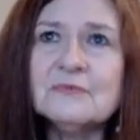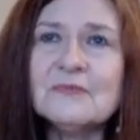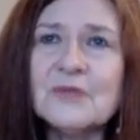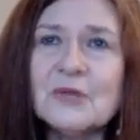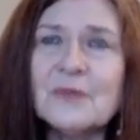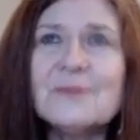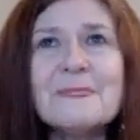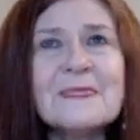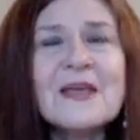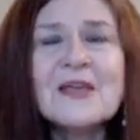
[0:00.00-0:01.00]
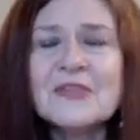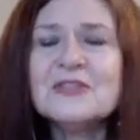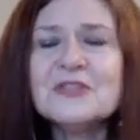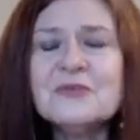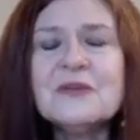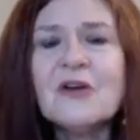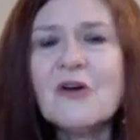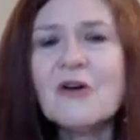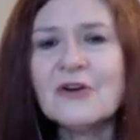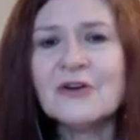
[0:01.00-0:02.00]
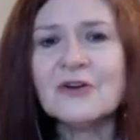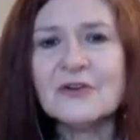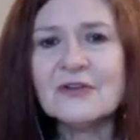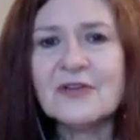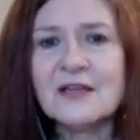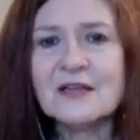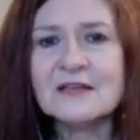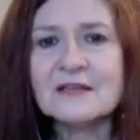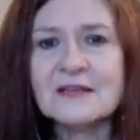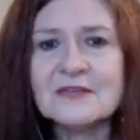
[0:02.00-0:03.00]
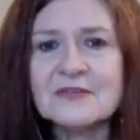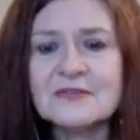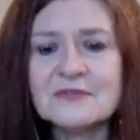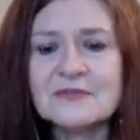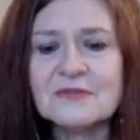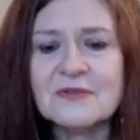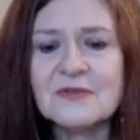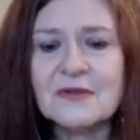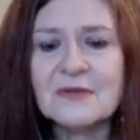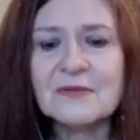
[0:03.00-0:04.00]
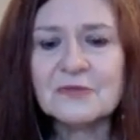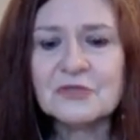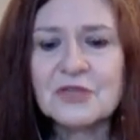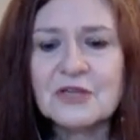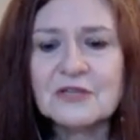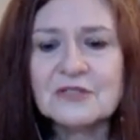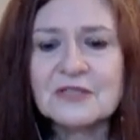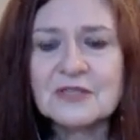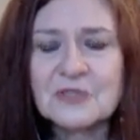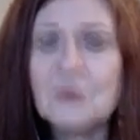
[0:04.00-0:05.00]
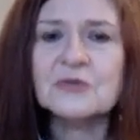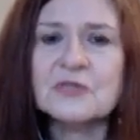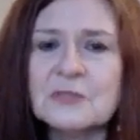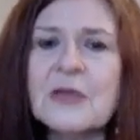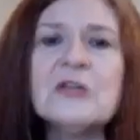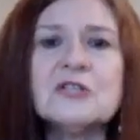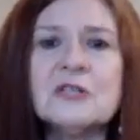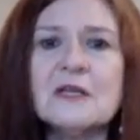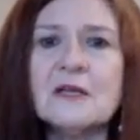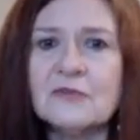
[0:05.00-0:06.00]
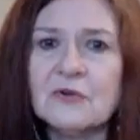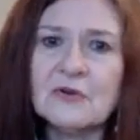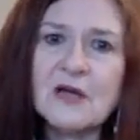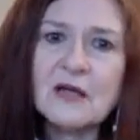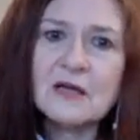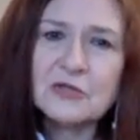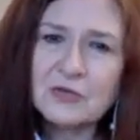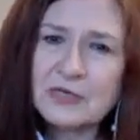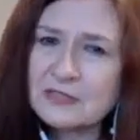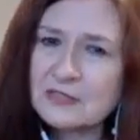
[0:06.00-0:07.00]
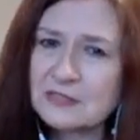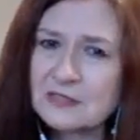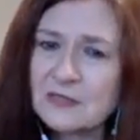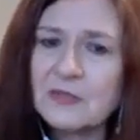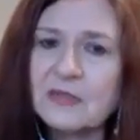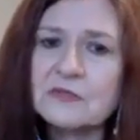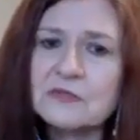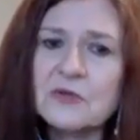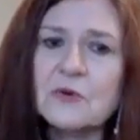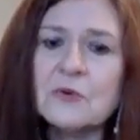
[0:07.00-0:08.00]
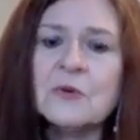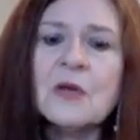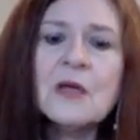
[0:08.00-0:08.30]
know, things do get harder as your child gets older, especially if you're not addressing something. So,